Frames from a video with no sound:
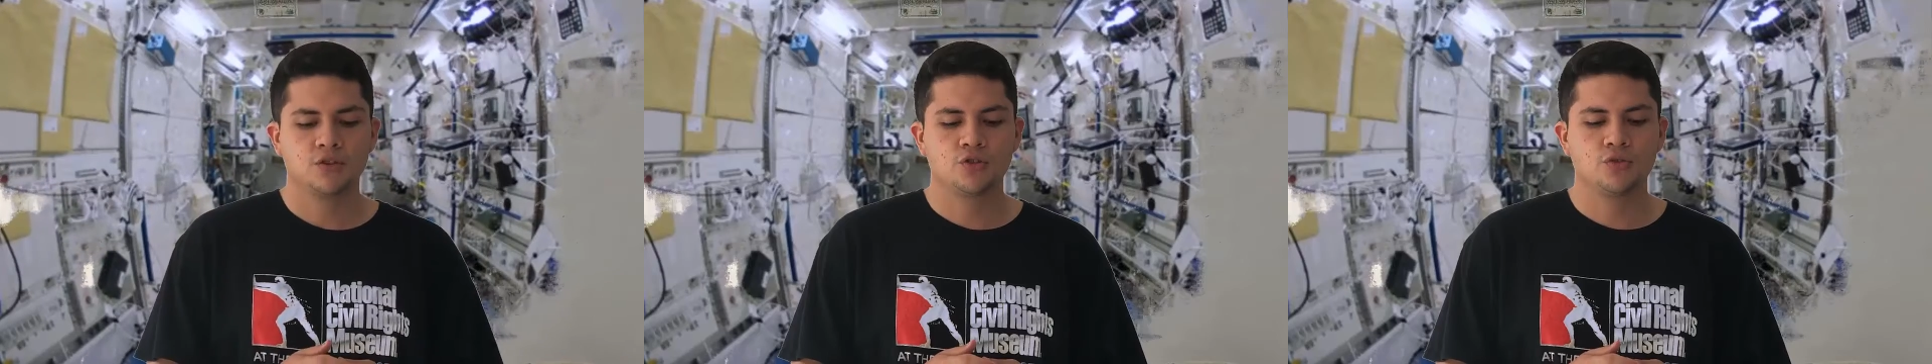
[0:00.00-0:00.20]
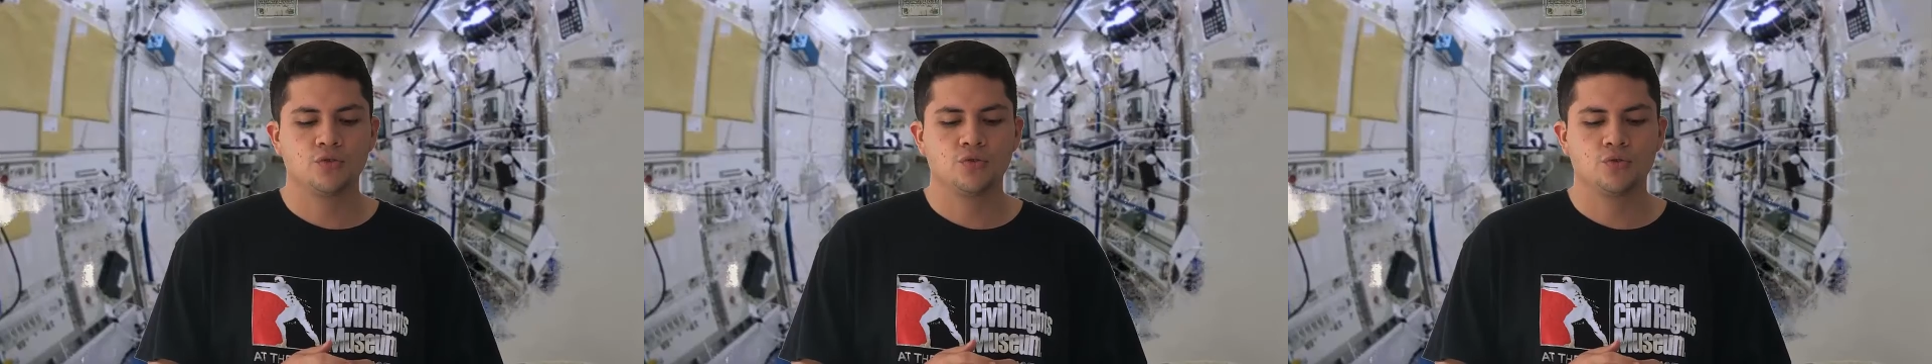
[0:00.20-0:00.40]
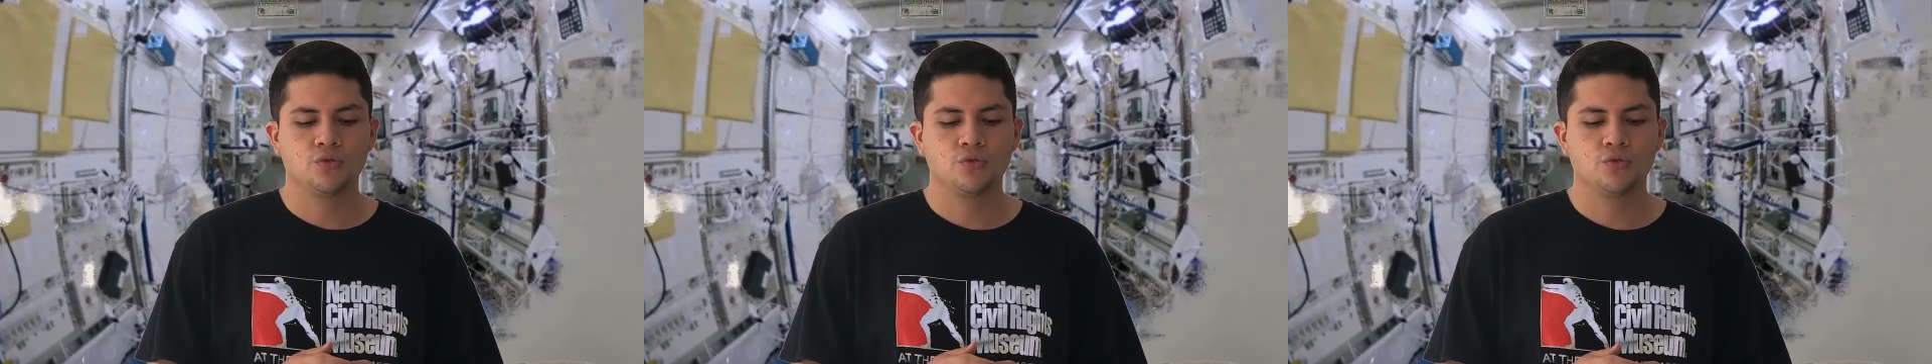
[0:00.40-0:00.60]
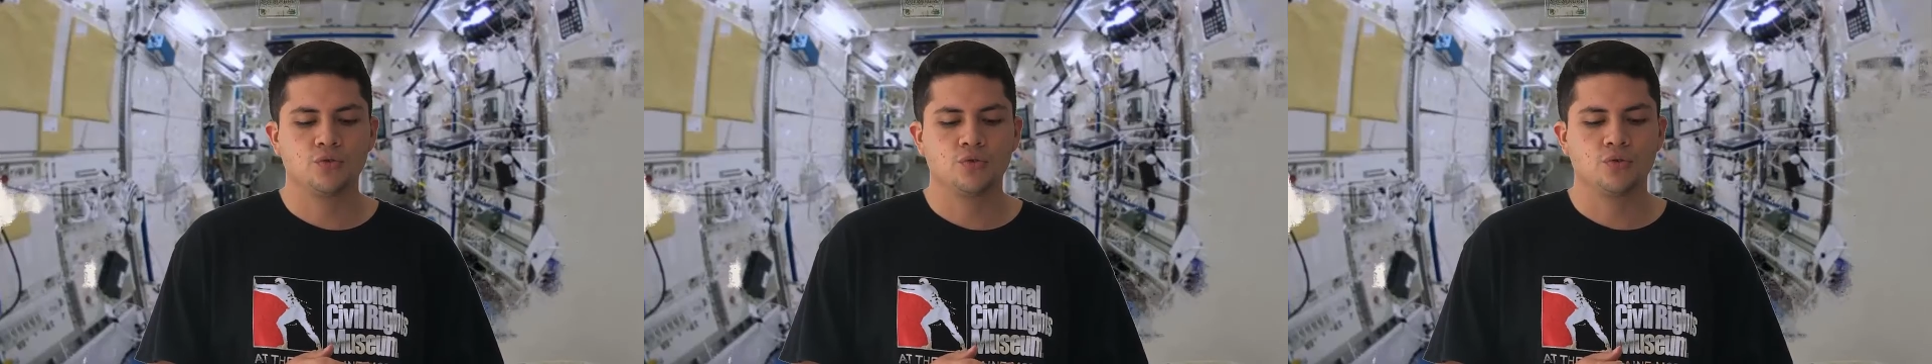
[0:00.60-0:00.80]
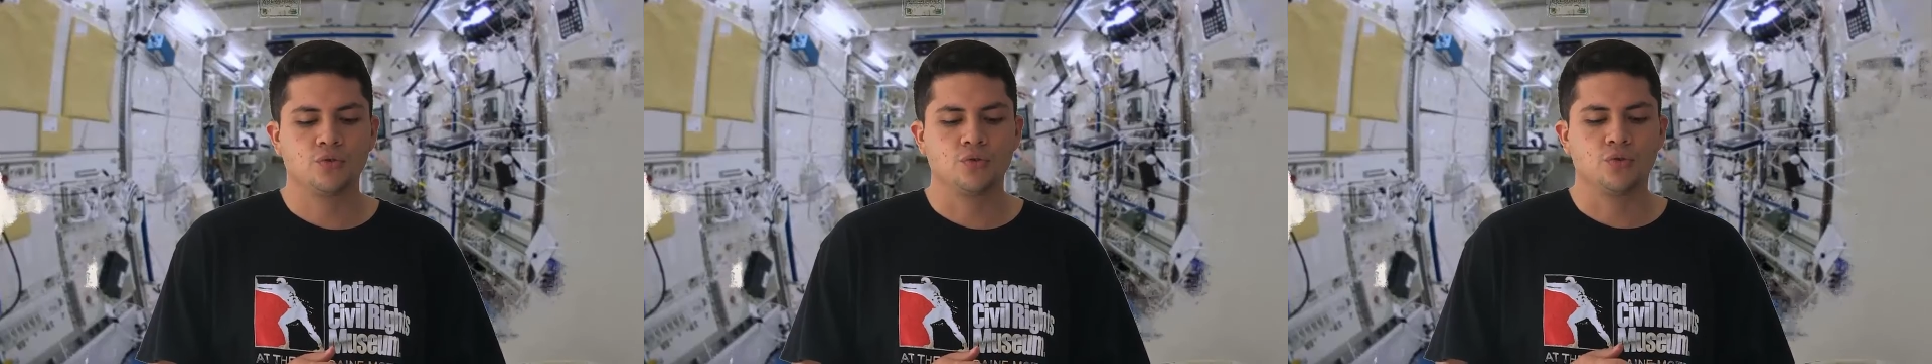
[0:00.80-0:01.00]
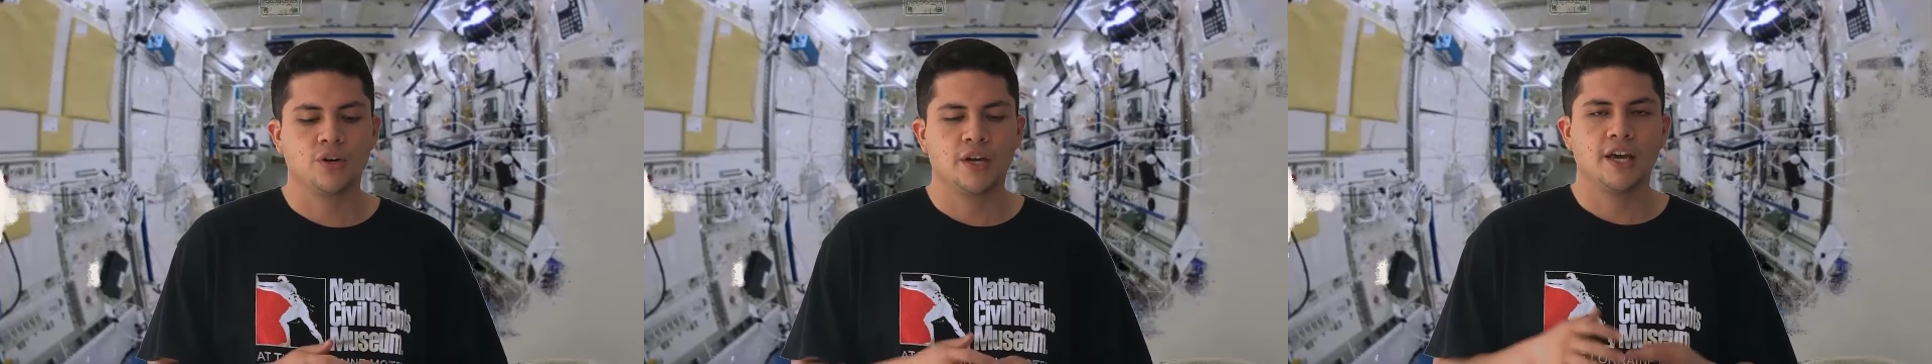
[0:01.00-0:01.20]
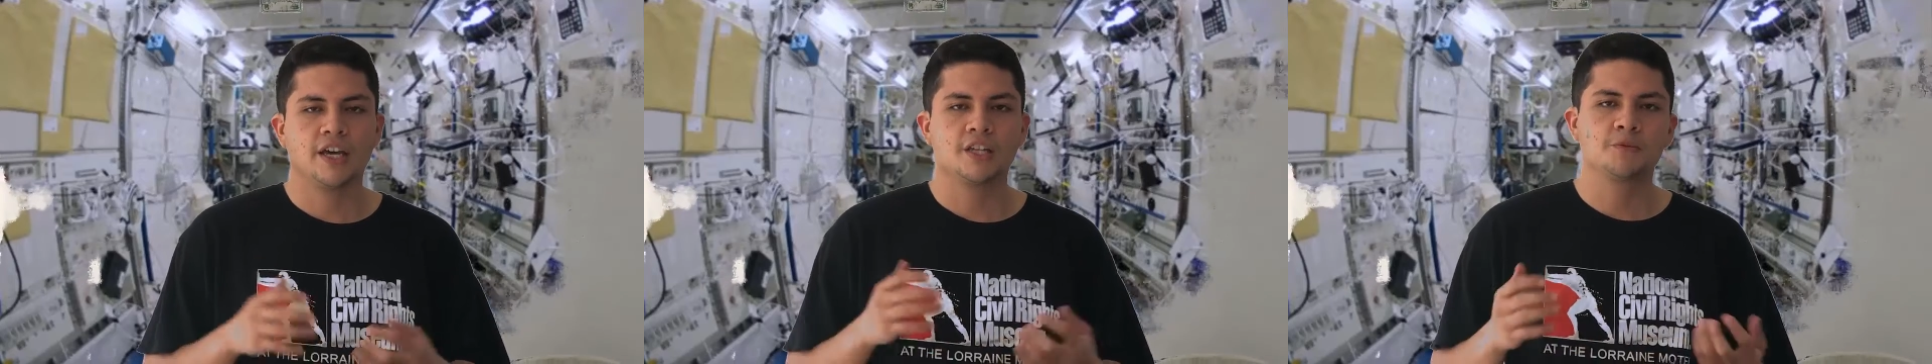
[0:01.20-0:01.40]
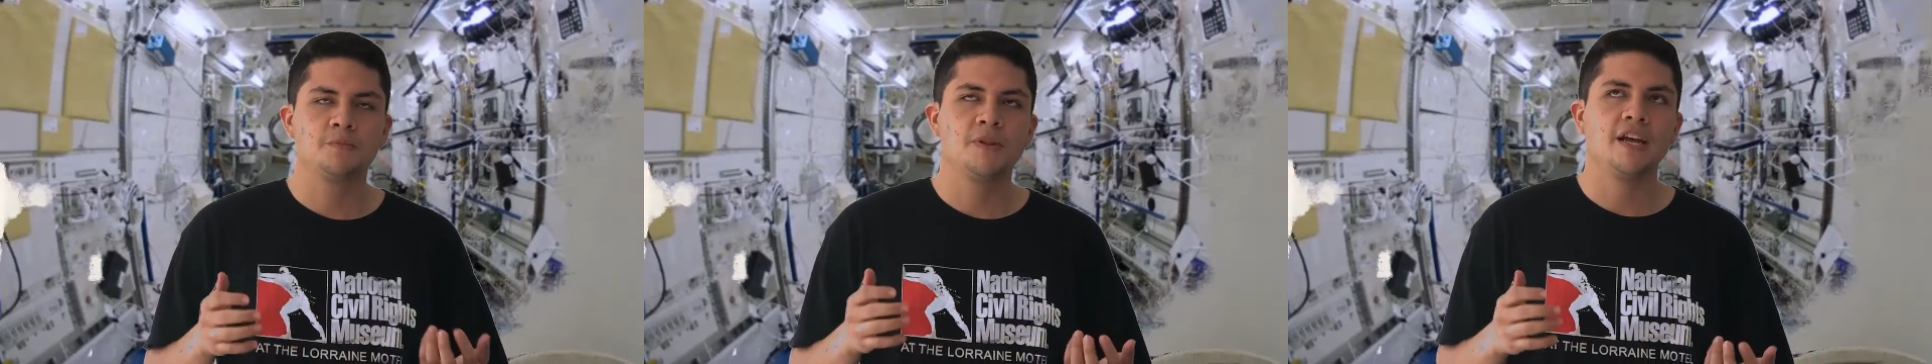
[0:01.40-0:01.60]
to
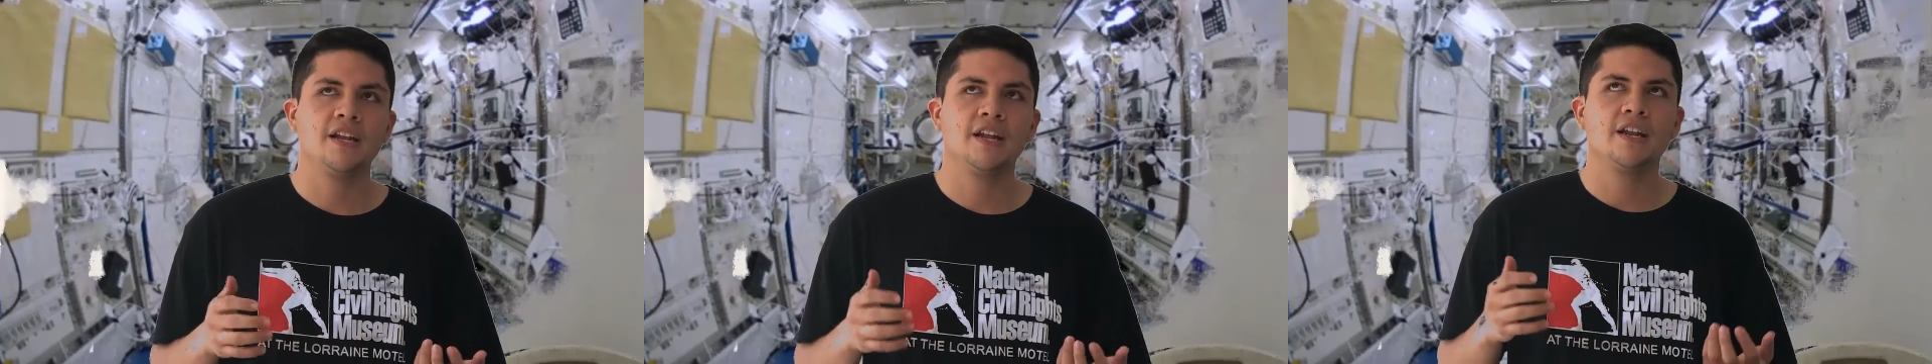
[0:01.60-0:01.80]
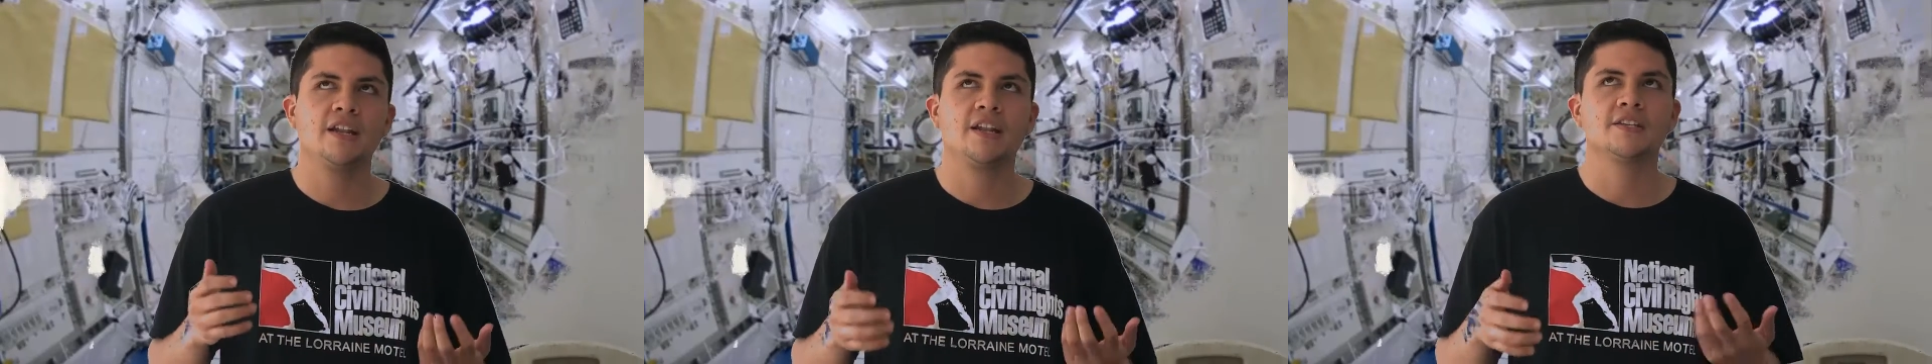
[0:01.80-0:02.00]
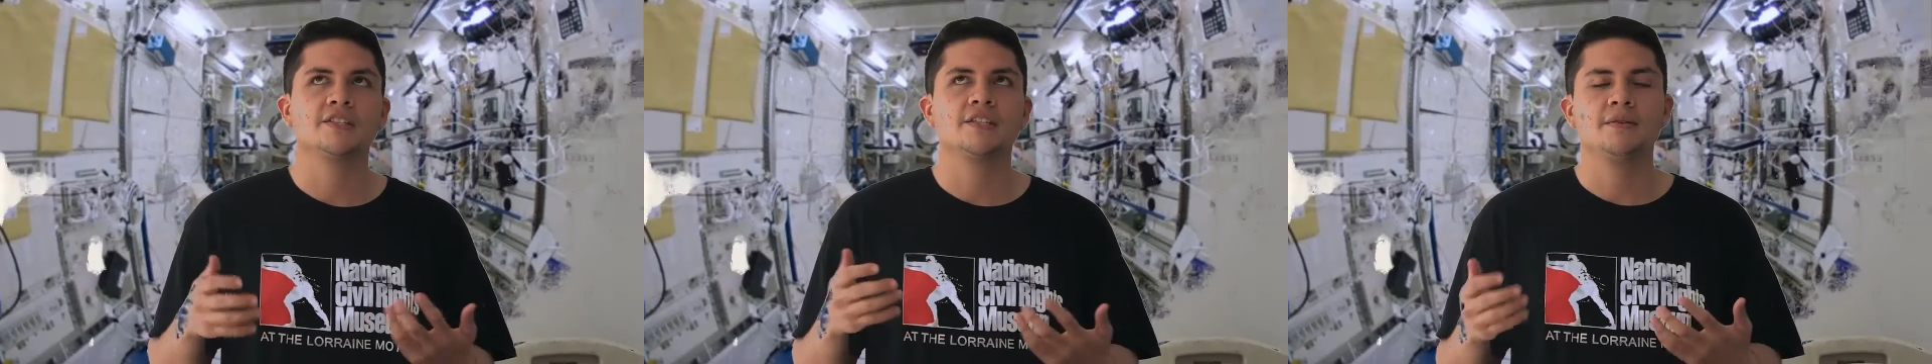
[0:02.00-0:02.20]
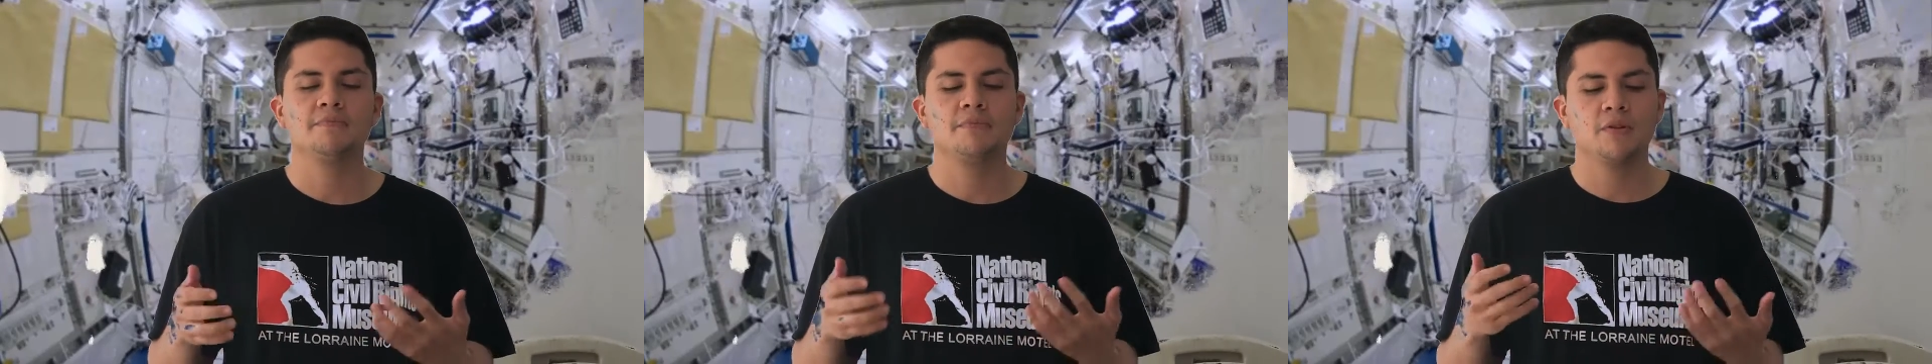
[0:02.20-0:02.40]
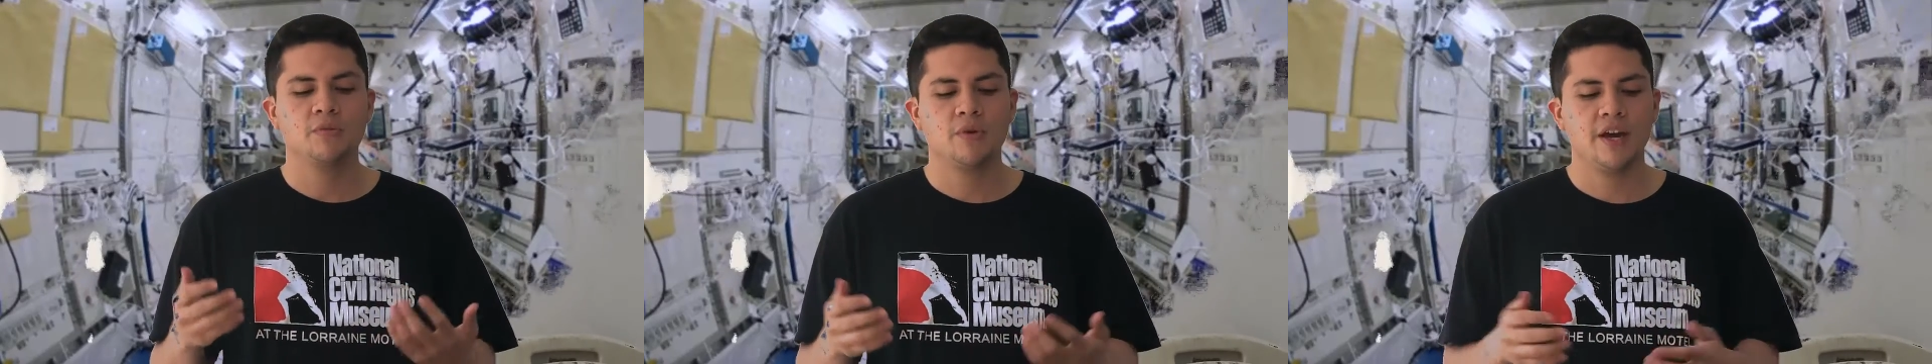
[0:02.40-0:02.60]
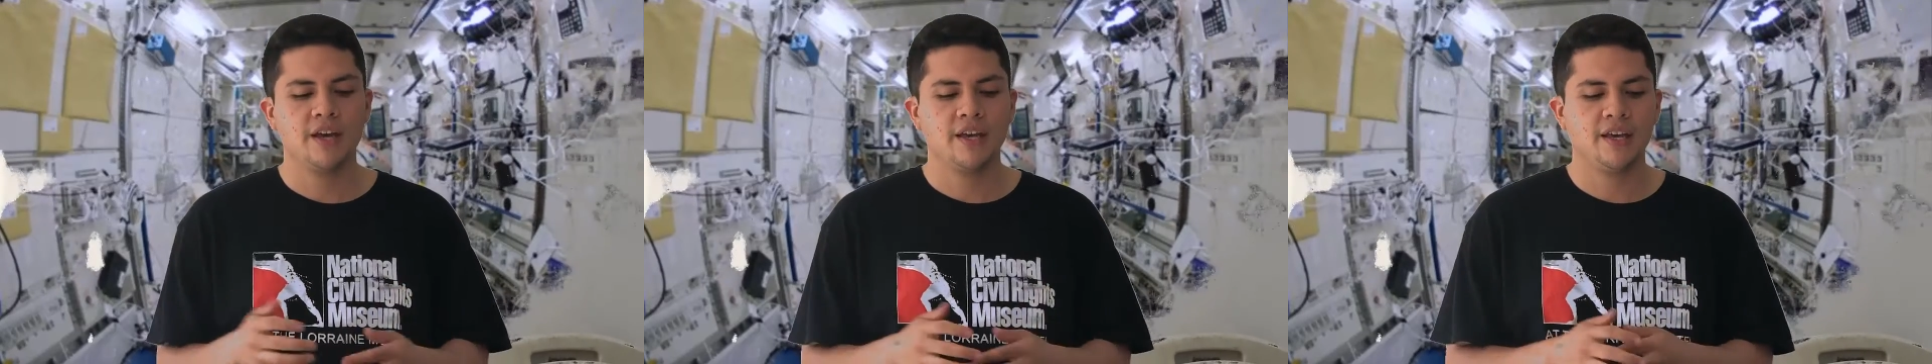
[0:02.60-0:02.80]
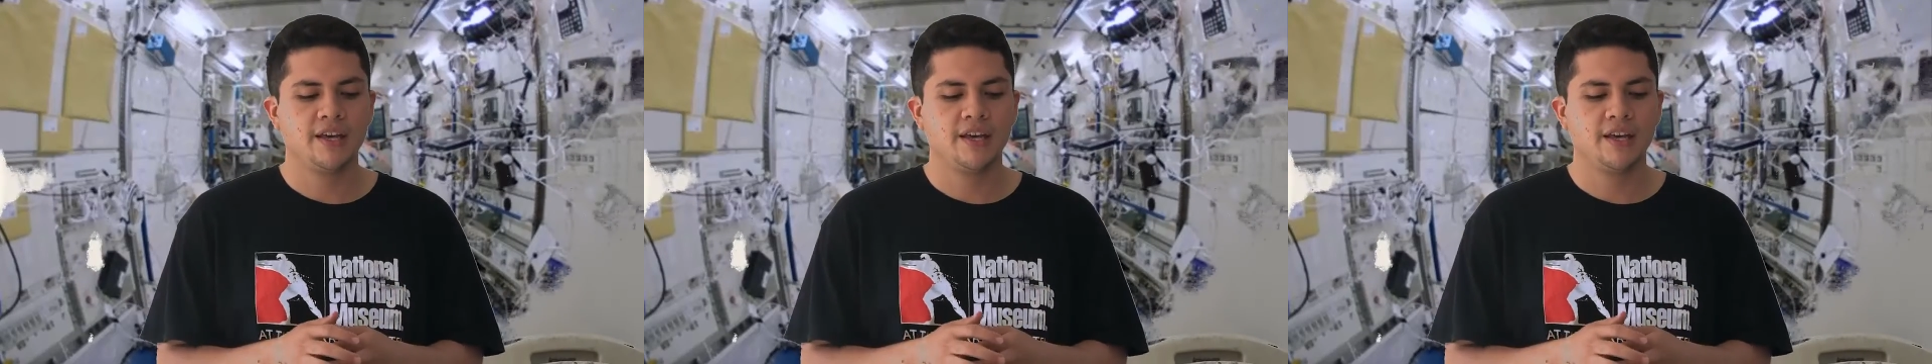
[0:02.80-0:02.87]
explain it in a simple way